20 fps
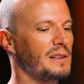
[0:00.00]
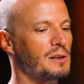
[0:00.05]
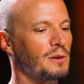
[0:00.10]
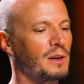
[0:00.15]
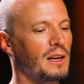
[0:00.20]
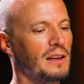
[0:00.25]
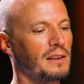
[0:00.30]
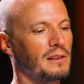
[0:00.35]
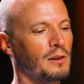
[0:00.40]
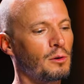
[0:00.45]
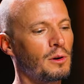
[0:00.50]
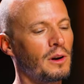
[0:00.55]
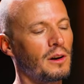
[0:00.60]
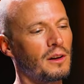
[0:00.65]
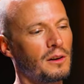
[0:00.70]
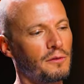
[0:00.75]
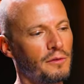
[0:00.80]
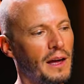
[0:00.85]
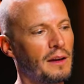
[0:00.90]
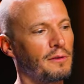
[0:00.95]
so it, it took a
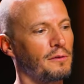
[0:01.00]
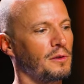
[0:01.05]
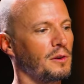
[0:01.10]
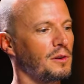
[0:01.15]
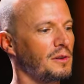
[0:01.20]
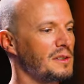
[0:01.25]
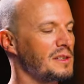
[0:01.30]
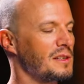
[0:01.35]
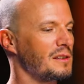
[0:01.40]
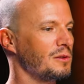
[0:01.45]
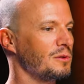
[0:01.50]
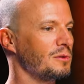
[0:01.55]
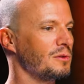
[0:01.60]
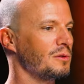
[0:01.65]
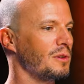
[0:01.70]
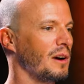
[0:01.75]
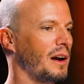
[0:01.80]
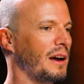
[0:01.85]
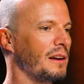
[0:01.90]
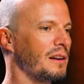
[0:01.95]
lot of efforts
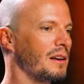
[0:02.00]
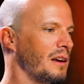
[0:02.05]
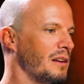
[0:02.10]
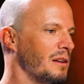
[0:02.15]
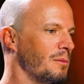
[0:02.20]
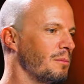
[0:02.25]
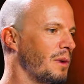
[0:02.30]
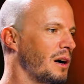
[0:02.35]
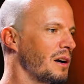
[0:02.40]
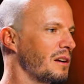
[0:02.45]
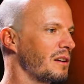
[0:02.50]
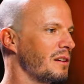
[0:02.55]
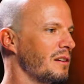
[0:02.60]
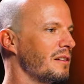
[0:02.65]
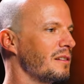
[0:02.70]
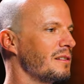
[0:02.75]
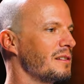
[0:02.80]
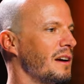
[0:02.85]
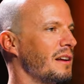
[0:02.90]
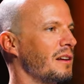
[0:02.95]
to educate the
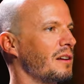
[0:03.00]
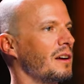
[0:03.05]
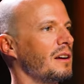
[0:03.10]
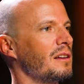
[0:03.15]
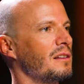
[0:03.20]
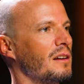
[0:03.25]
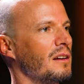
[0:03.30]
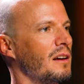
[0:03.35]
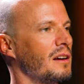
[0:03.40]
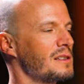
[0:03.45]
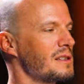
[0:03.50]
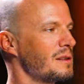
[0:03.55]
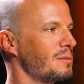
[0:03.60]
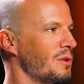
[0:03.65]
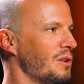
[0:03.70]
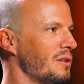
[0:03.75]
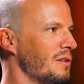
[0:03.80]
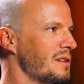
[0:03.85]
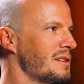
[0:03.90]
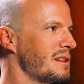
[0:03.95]
market, educate the
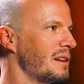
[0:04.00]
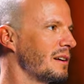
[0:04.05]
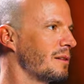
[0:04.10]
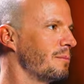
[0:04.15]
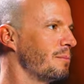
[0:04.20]
customers, like